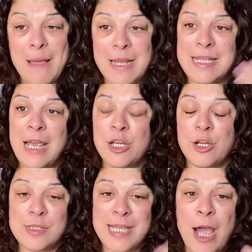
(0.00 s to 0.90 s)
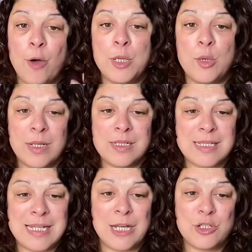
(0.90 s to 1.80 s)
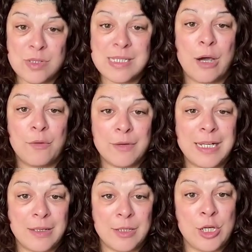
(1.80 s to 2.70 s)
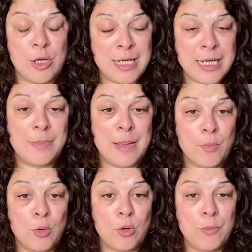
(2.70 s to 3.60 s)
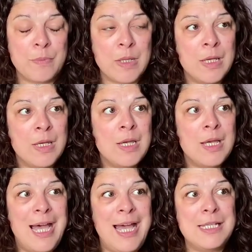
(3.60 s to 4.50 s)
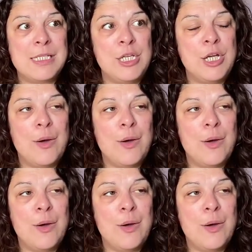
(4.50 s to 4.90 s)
and to help you understand yourself a little bit more. And I